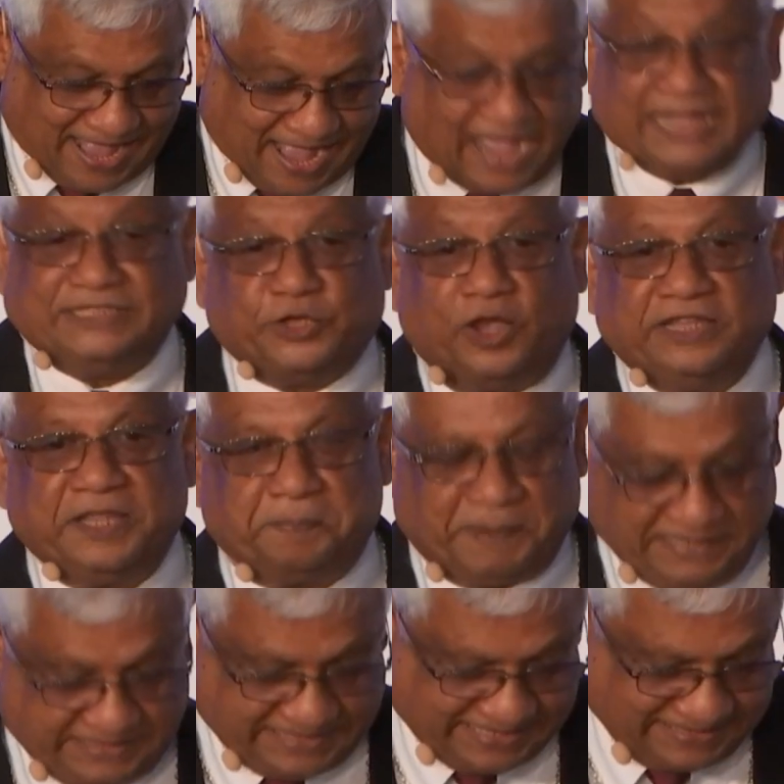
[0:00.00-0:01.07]
I join the
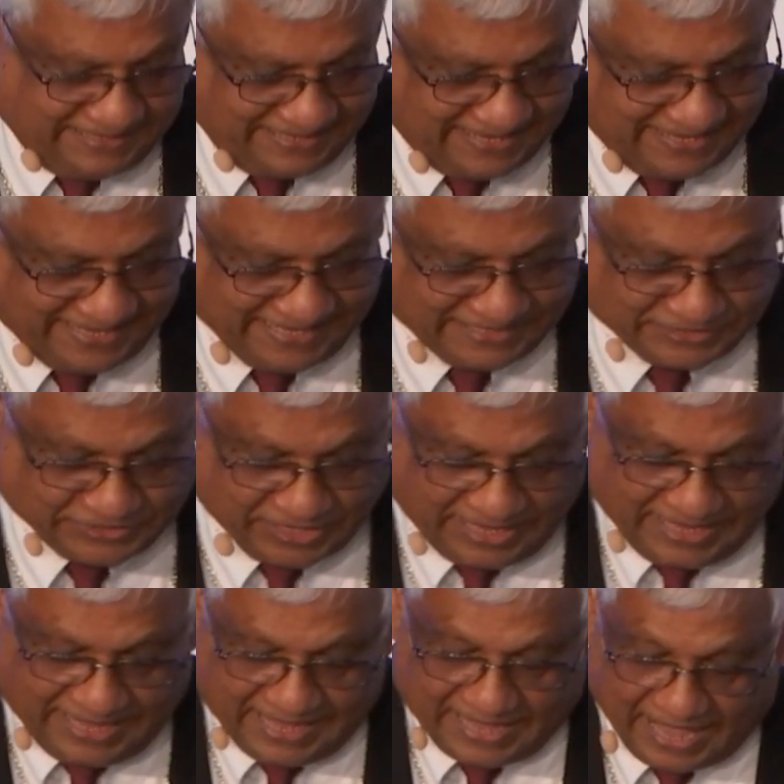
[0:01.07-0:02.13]
president in
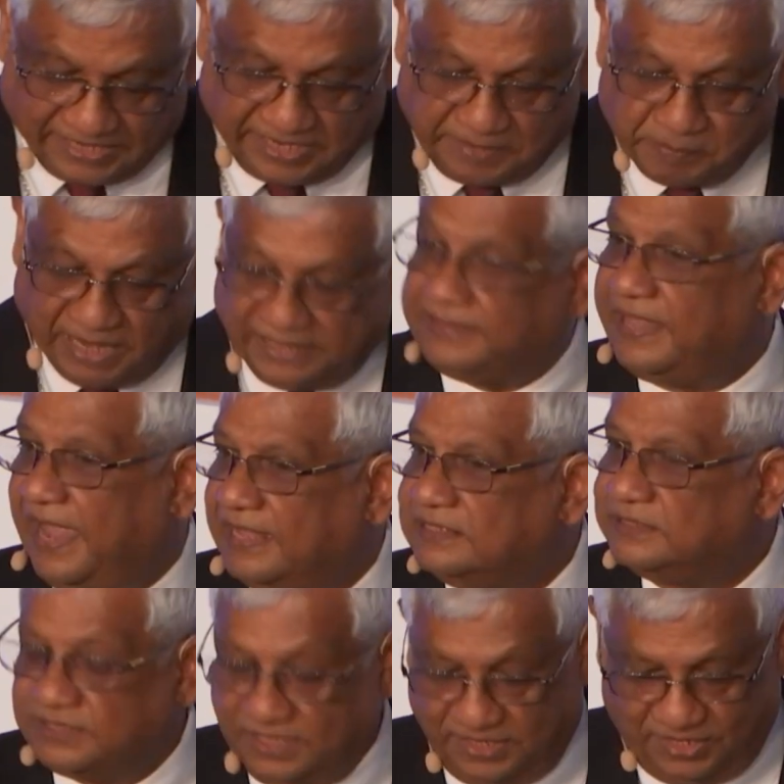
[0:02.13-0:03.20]
adding my
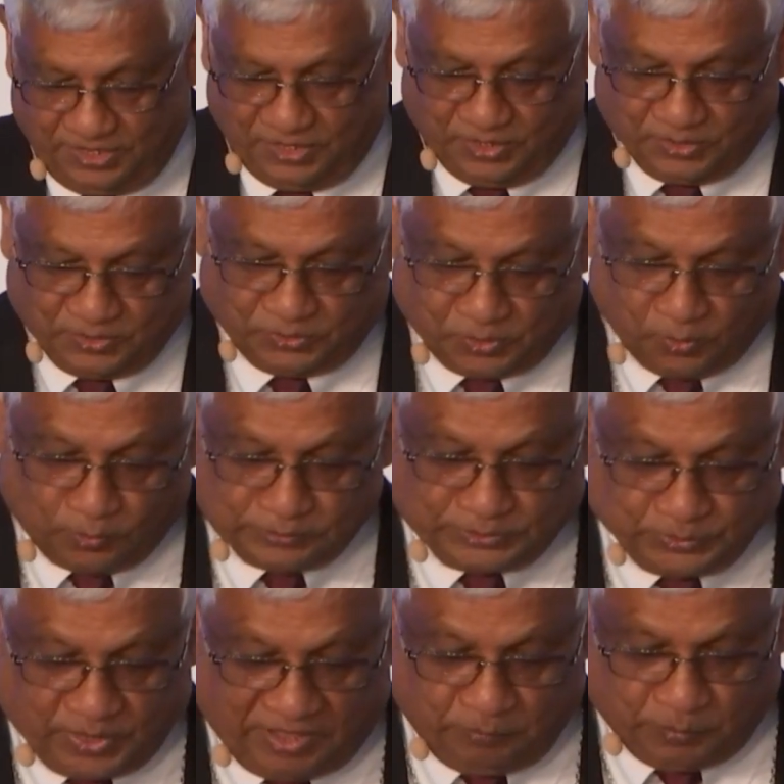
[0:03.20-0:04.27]
thanks to those
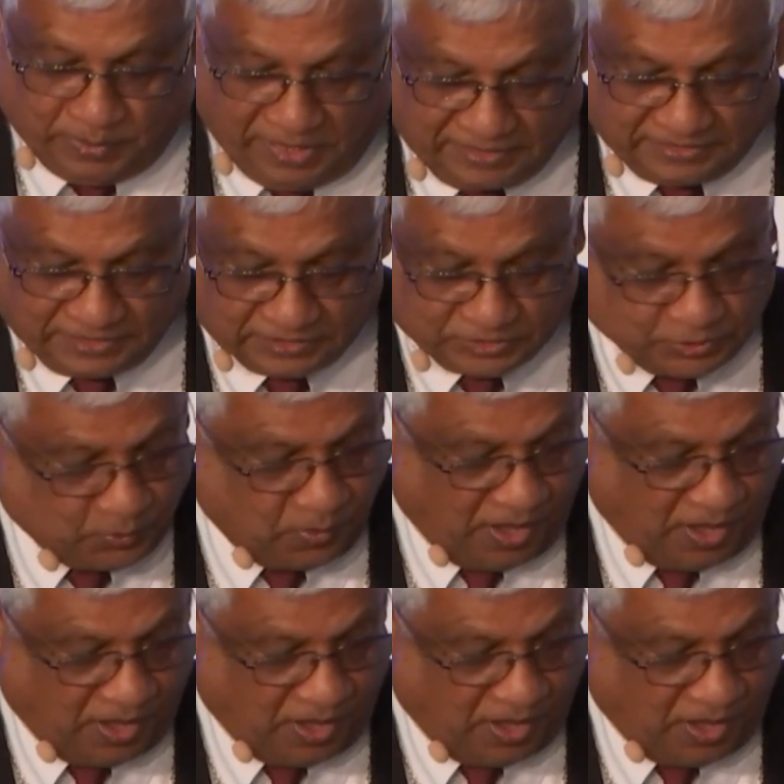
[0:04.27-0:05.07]
who have worked so